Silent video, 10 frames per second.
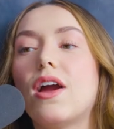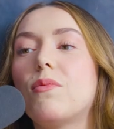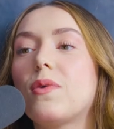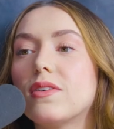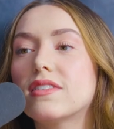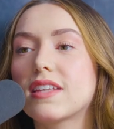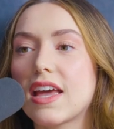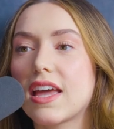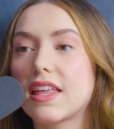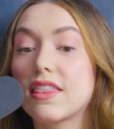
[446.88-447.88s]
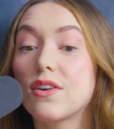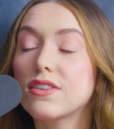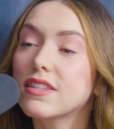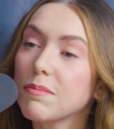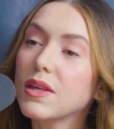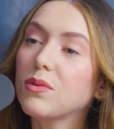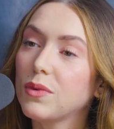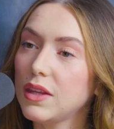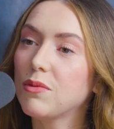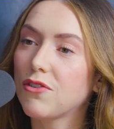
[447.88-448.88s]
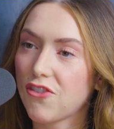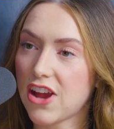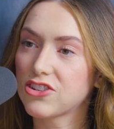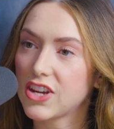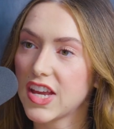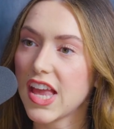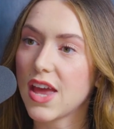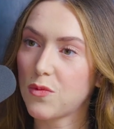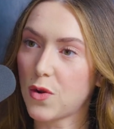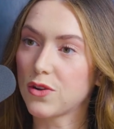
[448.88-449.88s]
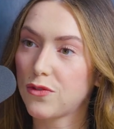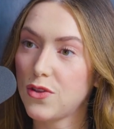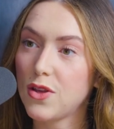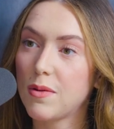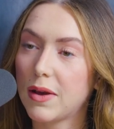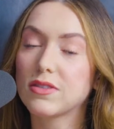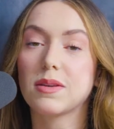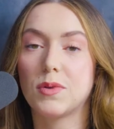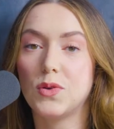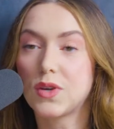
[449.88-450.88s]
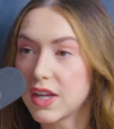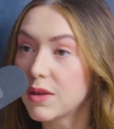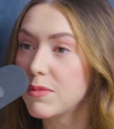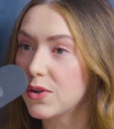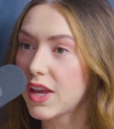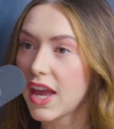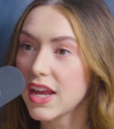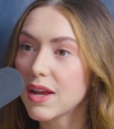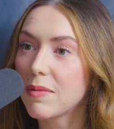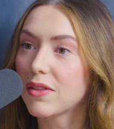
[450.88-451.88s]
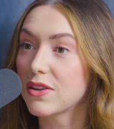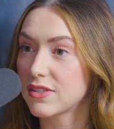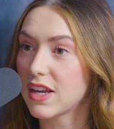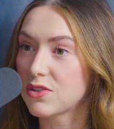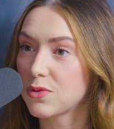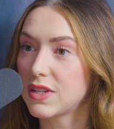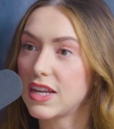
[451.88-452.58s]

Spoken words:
I will say there is something really refreshing and wonderful about someone who can communicate about their sexual